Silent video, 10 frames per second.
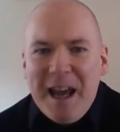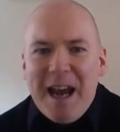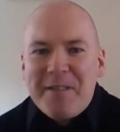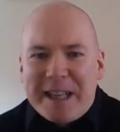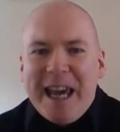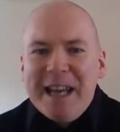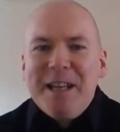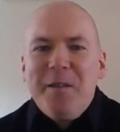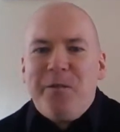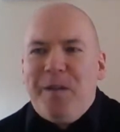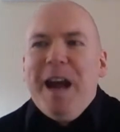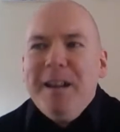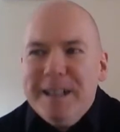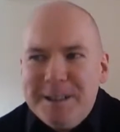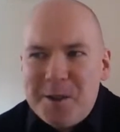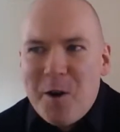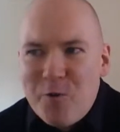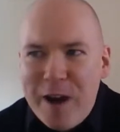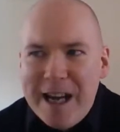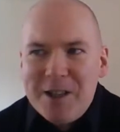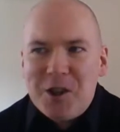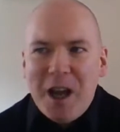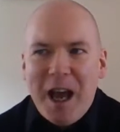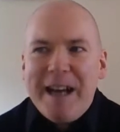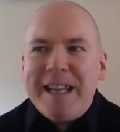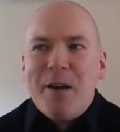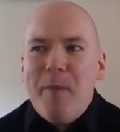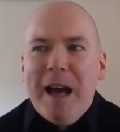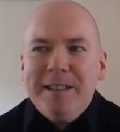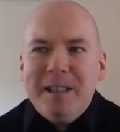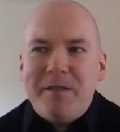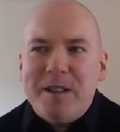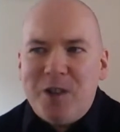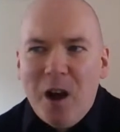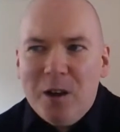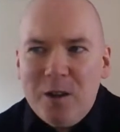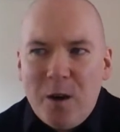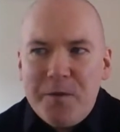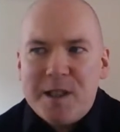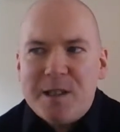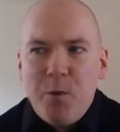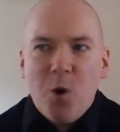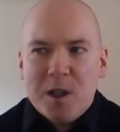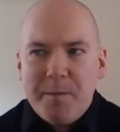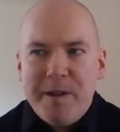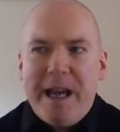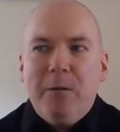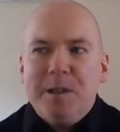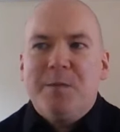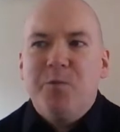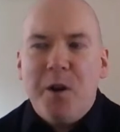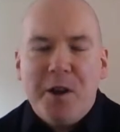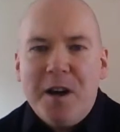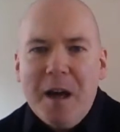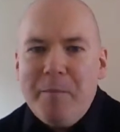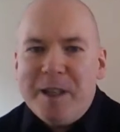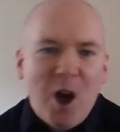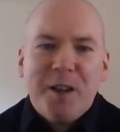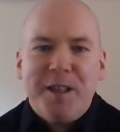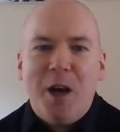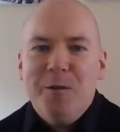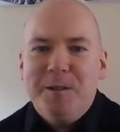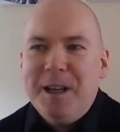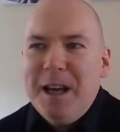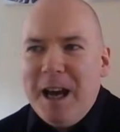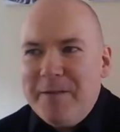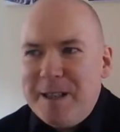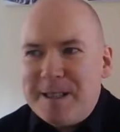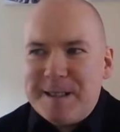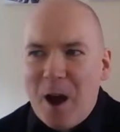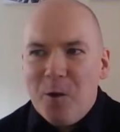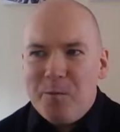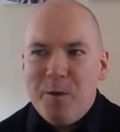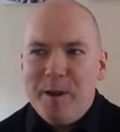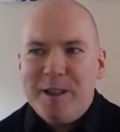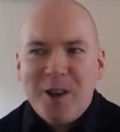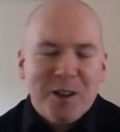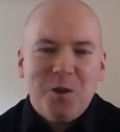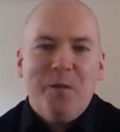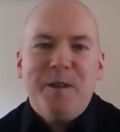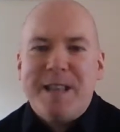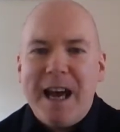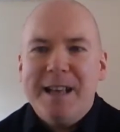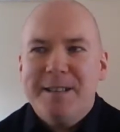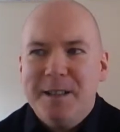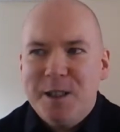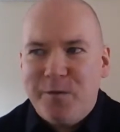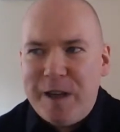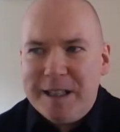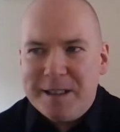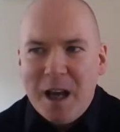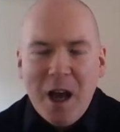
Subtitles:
The king fell into a rage, and he commanded the tongue of the spokesman, the eldest brother, be cut out, and they scalp him and cut off his hands and his feet,